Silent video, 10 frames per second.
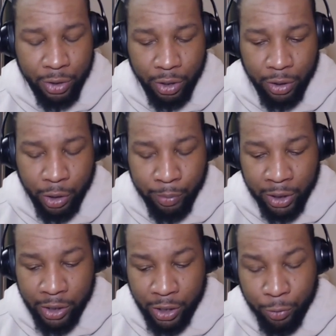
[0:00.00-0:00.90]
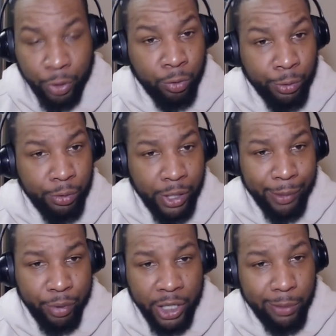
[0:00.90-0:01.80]
the ability to recruit
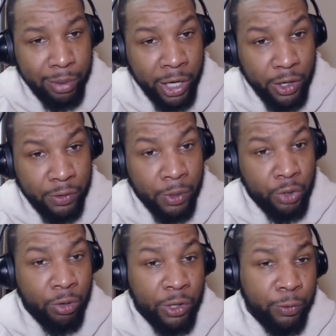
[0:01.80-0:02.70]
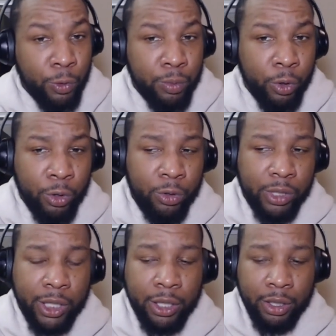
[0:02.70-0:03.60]
and bring in players from the transfer portal,
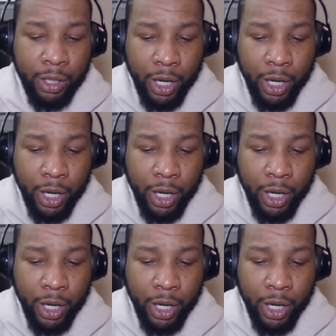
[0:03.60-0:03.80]
and